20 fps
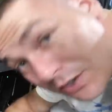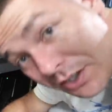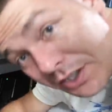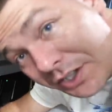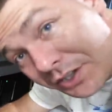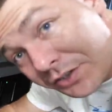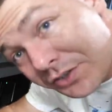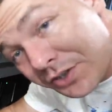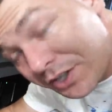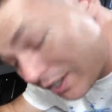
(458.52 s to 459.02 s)
So a
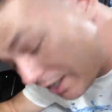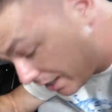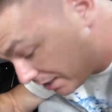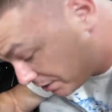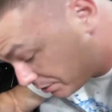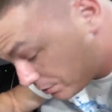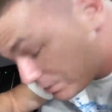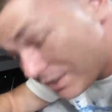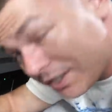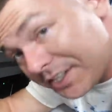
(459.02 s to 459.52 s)
little trick I
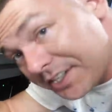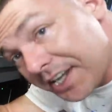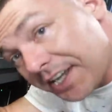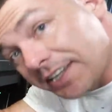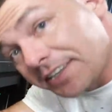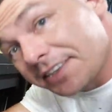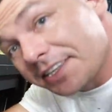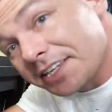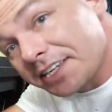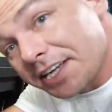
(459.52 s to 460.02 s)
do is I
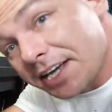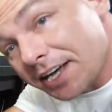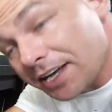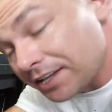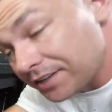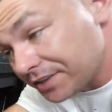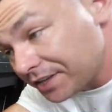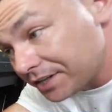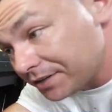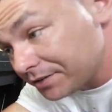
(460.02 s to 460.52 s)
take the, uh,
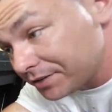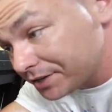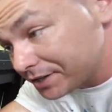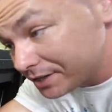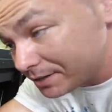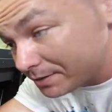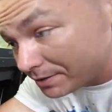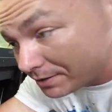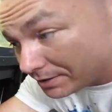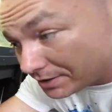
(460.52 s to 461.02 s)
the,
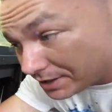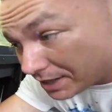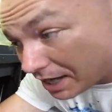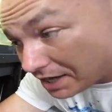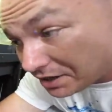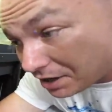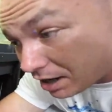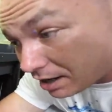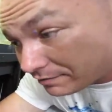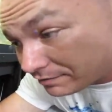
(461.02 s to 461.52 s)
the
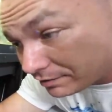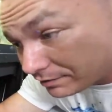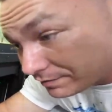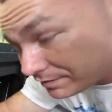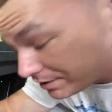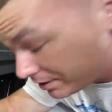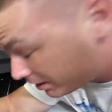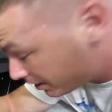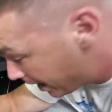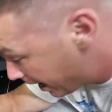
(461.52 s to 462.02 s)
nut off
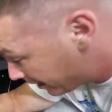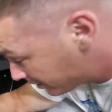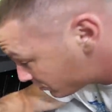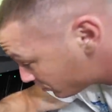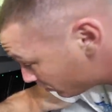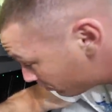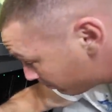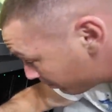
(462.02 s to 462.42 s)
of the actual